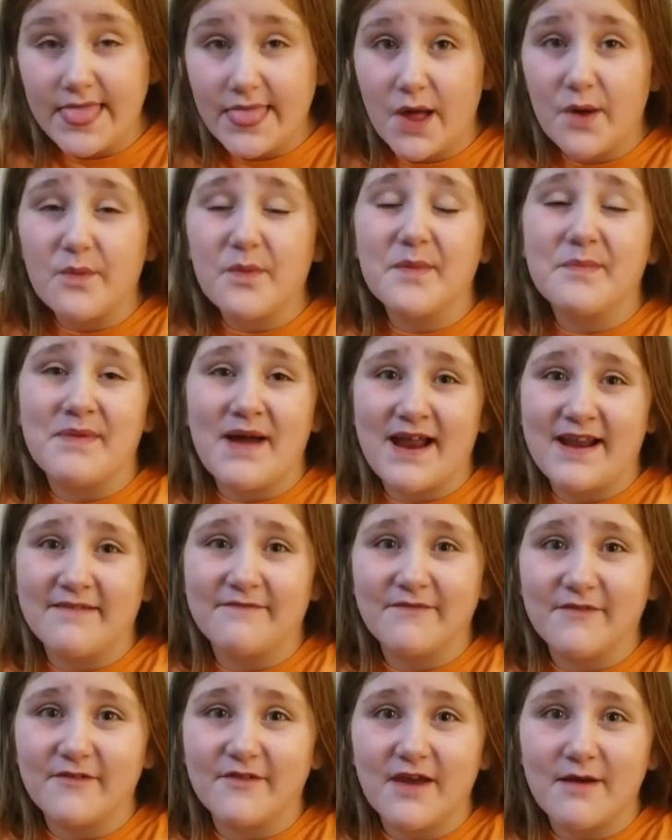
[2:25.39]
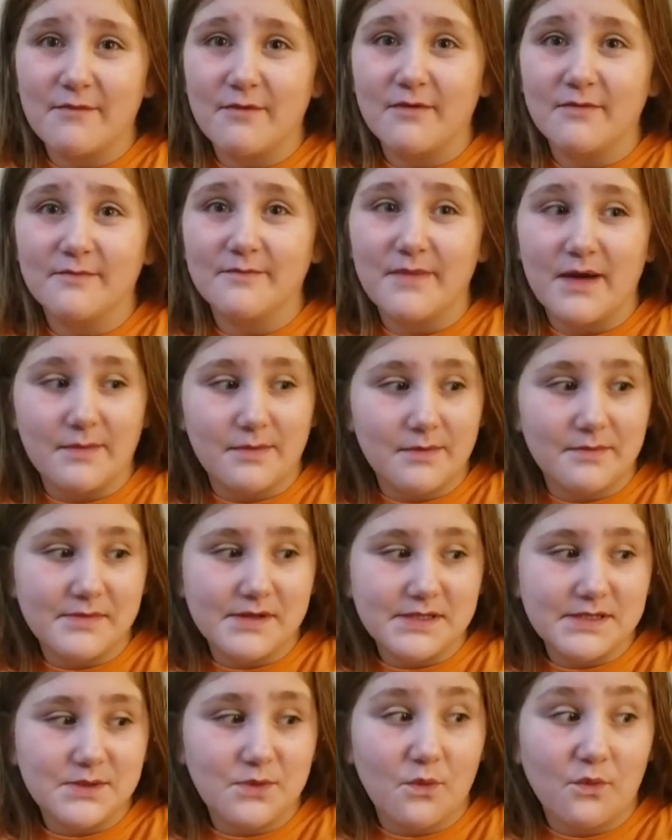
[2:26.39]
that would be bad if you gave them
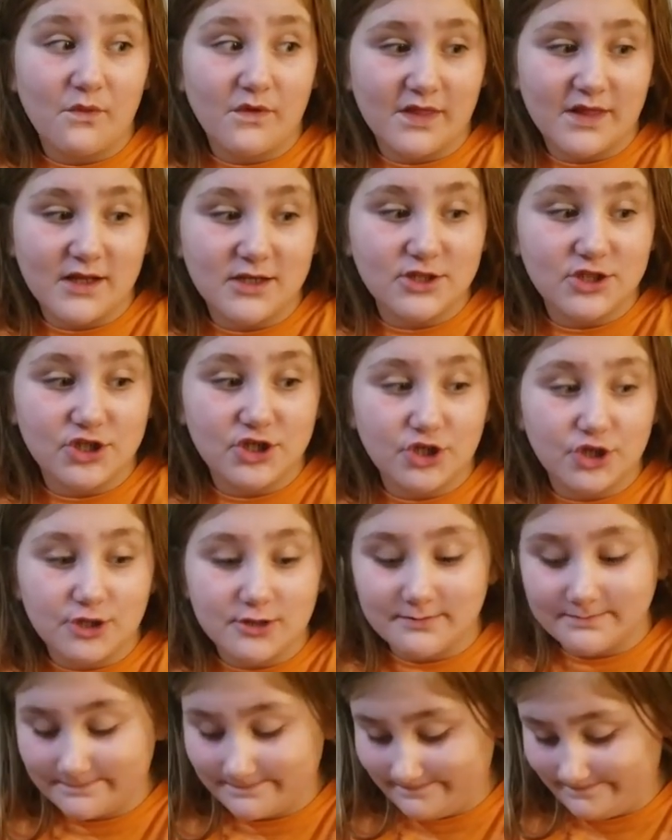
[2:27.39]
peppermints with the sugar.